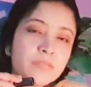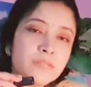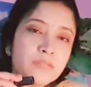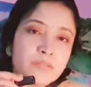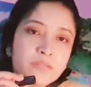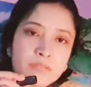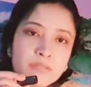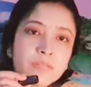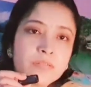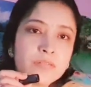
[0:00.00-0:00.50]

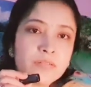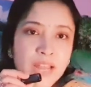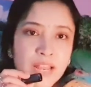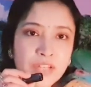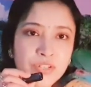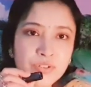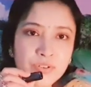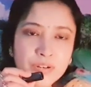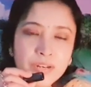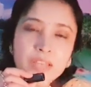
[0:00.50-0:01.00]

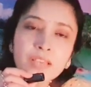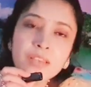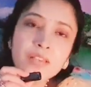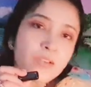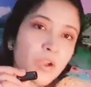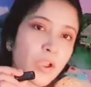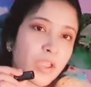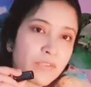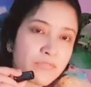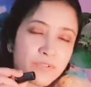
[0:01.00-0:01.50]
Naturally,
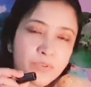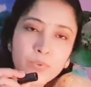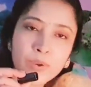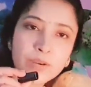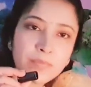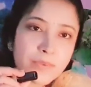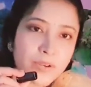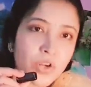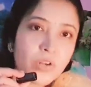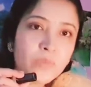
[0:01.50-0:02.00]

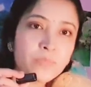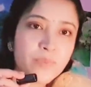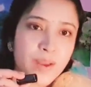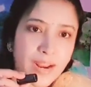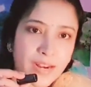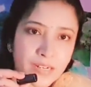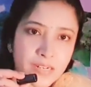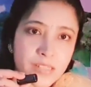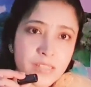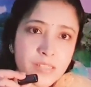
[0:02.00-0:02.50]
everyone may not
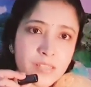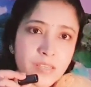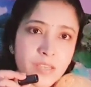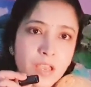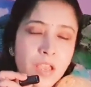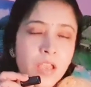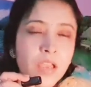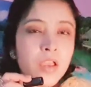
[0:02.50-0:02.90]
practice,